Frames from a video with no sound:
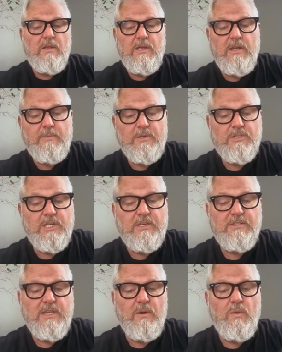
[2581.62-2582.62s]
And I'm just going to
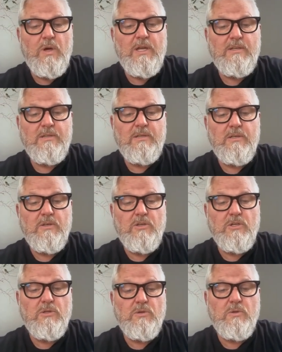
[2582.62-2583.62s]
say, what
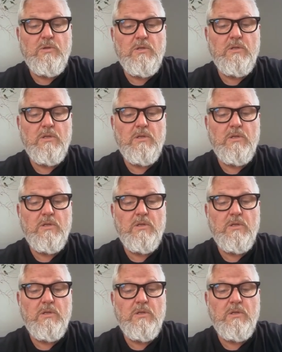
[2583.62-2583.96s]
do